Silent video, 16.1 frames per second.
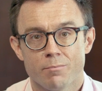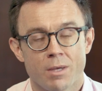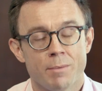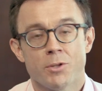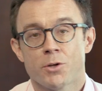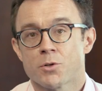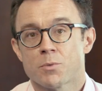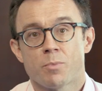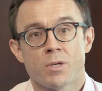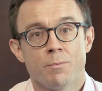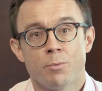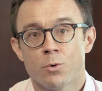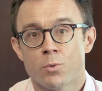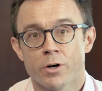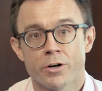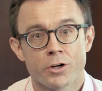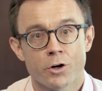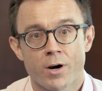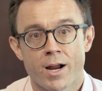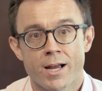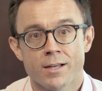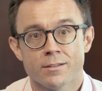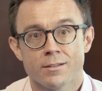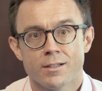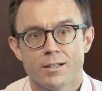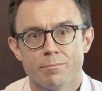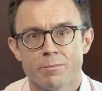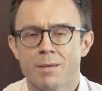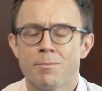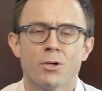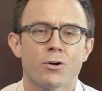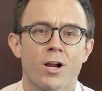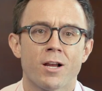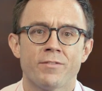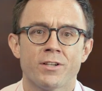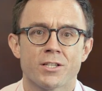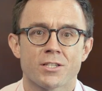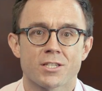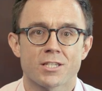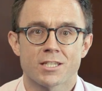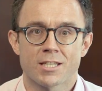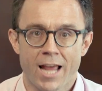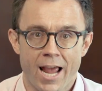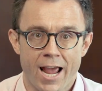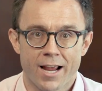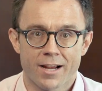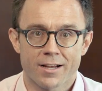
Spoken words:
Maybe there's people where you're at. Maybe you're having a snack.